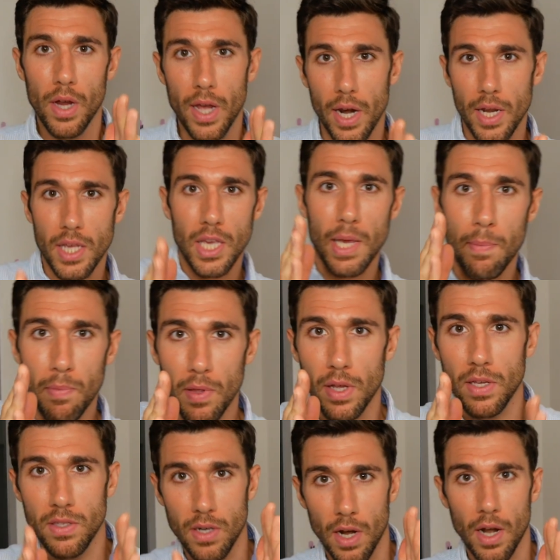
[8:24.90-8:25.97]
kind of keep
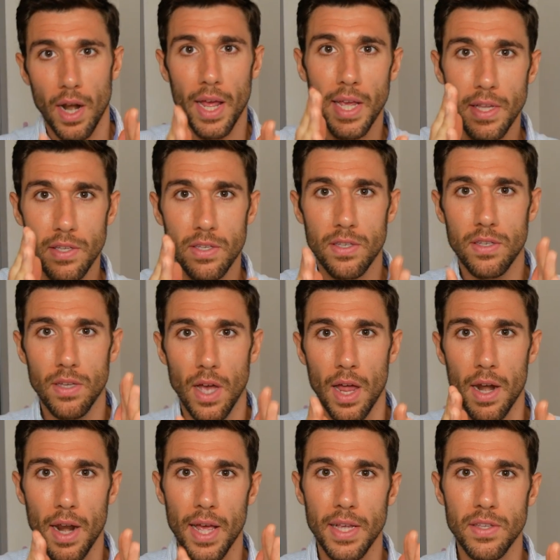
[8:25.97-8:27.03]
things in a nice
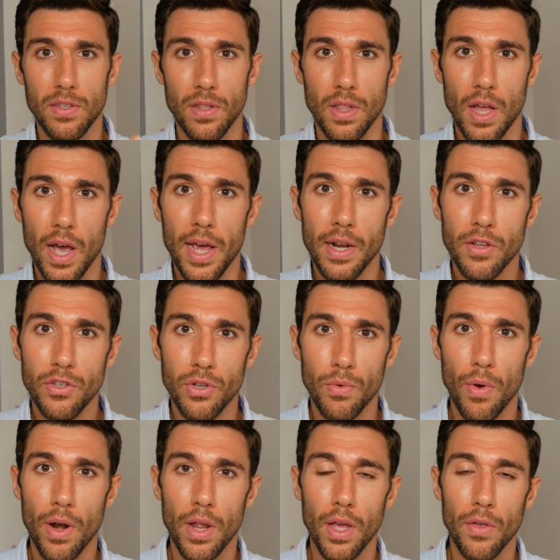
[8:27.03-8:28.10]
a nice line as you're
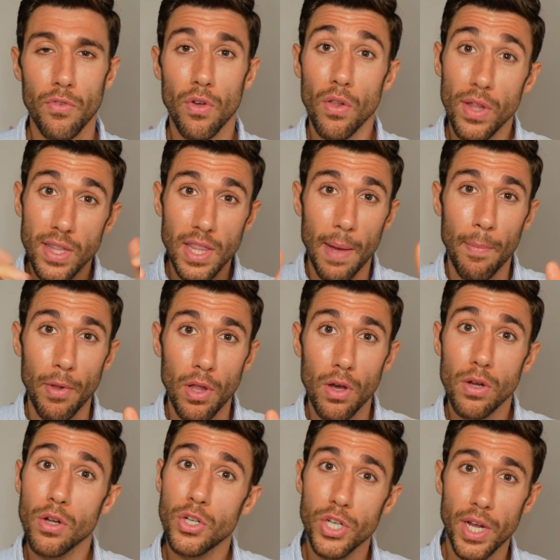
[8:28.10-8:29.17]
running. So I'll link that
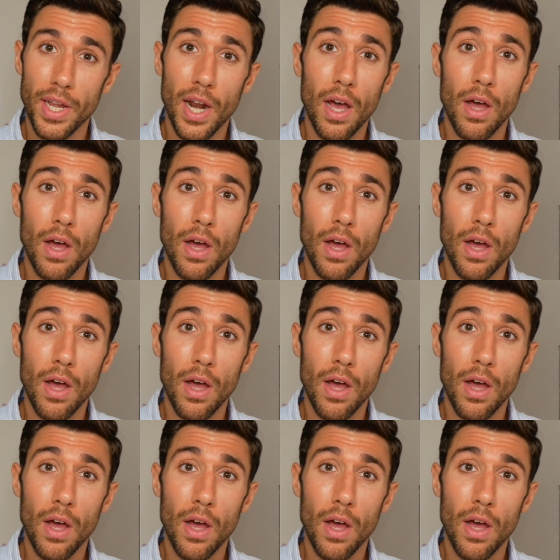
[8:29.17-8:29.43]
below. Go check it